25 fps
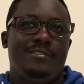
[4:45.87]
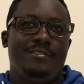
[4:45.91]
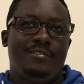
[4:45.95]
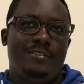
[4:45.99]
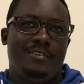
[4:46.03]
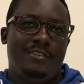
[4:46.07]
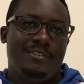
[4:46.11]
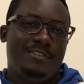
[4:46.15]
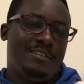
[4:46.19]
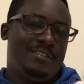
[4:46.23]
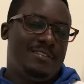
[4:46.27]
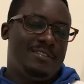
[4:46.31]

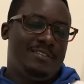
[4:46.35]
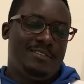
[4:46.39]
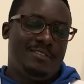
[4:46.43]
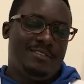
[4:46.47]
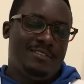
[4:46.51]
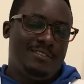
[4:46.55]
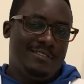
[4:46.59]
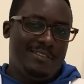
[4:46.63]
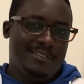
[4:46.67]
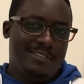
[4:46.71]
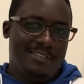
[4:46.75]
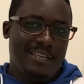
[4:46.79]

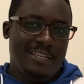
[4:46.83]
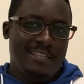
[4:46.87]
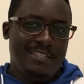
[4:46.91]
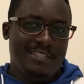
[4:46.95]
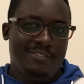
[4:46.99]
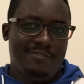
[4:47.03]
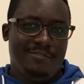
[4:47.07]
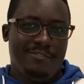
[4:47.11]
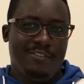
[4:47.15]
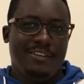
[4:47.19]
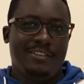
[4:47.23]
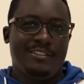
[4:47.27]
Is a
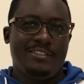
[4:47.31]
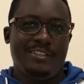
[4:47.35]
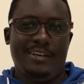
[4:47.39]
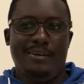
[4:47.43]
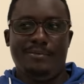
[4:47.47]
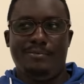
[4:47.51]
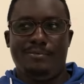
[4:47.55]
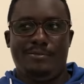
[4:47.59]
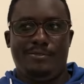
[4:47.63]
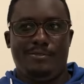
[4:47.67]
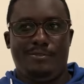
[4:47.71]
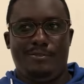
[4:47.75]
scientific
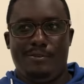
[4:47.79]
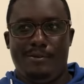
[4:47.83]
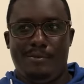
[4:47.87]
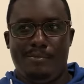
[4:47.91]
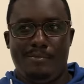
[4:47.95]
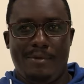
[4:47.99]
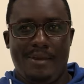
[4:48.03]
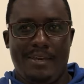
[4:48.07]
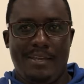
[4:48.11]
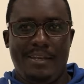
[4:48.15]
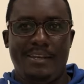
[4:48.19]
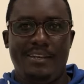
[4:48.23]
term, so don't
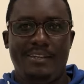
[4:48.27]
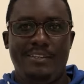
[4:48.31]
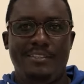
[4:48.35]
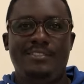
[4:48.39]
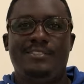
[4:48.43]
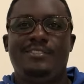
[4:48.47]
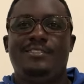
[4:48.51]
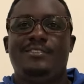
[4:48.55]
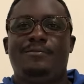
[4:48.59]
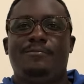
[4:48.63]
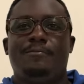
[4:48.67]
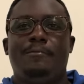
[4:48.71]
mind
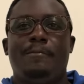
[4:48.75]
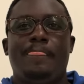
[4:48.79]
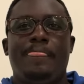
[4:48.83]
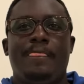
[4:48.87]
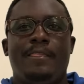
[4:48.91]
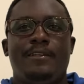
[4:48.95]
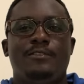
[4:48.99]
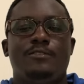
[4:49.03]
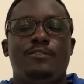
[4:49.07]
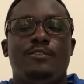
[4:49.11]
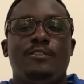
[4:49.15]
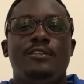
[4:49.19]
it.
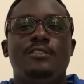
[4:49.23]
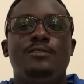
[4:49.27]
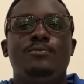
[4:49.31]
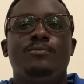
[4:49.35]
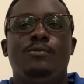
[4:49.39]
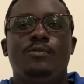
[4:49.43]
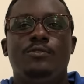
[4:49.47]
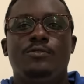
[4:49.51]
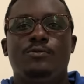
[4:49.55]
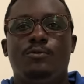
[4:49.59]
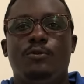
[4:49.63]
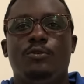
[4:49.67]
So this
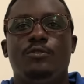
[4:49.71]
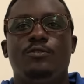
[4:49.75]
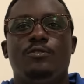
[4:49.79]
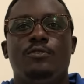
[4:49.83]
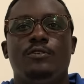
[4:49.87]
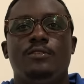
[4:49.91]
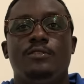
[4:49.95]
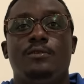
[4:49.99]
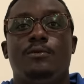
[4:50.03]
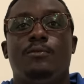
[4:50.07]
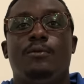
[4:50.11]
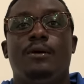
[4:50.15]
mosquito
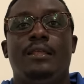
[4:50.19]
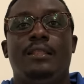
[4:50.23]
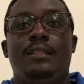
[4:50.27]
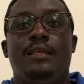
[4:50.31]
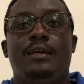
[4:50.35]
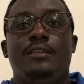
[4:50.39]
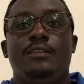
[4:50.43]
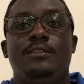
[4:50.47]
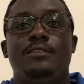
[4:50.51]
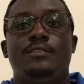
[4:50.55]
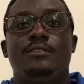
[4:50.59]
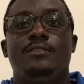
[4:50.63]
is the one
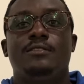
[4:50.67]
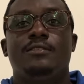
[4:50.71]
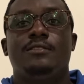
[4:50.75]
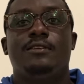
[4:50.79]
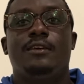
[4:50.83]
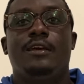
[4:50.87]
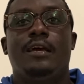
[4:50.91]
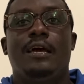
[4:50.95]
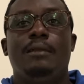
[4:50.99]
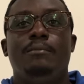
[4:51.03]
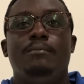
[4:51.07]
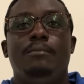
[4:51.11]
that
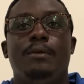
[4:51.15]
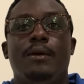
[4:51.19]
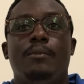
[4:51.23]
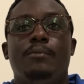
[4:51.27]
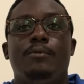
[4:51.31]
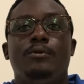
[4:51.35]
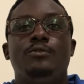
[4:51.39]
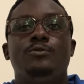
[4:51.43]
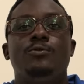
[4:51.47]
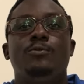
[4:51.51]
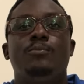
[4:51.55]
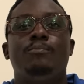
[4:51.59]
can be
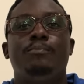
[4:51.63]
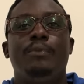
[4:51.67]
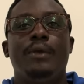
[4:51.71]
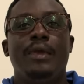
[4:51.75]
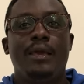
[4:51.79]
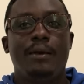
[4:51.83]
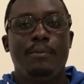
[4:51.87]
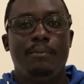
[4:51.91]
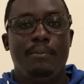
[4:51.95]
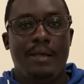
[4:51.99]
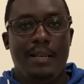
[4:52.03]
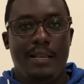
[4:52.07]
able to
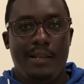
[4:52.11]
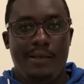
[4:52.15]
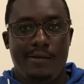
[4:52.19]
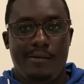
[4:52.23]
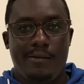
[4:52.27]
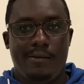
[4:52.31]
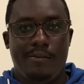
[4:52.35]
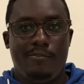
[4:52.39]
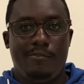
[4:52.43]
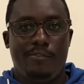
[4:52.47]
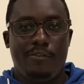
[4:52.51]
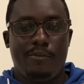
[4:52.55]
pick
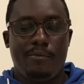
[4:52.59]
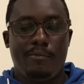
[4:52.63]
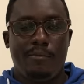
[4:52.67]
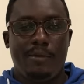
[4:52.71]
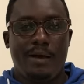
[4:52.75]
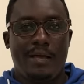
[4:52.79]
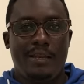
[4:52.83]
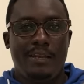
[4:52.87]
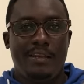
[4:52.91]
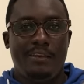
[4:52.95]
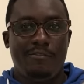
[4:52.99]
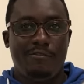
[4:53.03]
malaria from
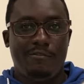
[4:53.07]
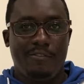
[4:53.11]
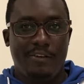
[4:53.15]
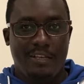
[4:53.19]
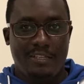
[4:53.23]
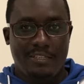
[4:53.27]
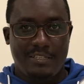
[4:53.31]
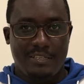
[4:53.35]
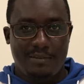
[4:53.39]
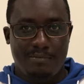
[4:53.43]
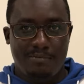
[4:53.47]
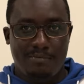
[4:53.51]
an
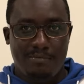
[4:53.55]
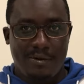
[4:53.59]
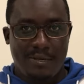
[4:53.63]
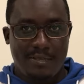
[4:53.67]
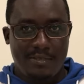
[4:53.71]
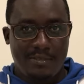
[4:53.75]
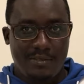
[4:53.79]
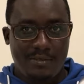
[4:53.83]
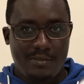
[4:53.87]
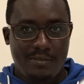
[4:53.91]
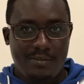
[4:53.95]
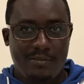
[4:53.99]
infected
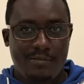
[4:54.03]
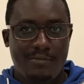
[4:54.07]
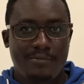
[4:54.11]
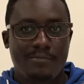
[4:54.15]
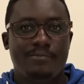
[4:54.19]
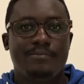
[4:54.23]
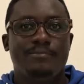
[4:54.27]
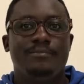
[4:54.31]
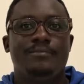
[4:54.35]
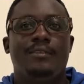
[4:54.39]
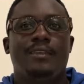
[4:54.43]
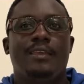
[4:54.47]
person
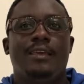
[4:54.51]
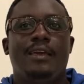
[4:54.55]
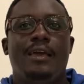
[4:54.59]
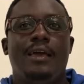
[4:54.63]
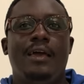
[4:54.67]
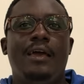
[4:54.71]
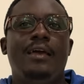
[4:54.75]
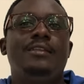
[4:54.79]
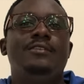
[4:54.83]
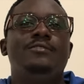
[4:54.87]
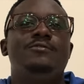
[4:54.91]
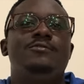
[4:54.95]

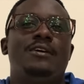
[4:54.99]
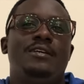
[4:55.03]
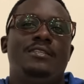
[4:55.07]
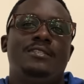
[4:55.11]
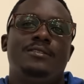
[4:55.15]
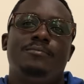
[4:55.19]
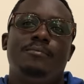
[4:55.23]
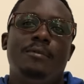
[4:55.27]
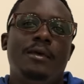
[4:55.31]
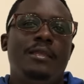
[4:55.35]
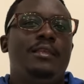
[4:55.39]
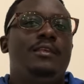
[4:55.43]
and
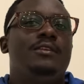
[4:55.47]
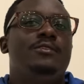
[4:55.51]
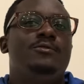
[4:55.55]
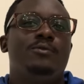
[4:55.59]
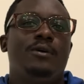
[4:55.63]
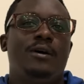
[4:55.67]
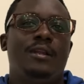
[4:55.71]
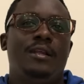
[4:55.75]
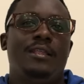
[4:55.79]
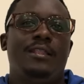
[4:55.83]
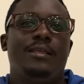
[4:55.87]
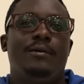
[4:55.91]
transmit it to
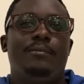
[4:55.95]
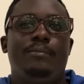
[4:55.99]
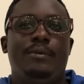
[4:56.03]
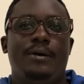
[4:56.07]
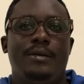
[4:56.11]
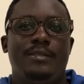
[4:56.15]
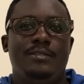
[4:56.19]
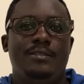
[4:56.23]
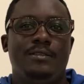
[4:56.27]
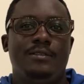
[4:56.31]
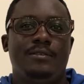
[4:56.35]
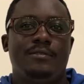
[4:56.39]
another
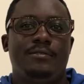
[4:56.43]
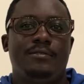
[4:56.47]
person.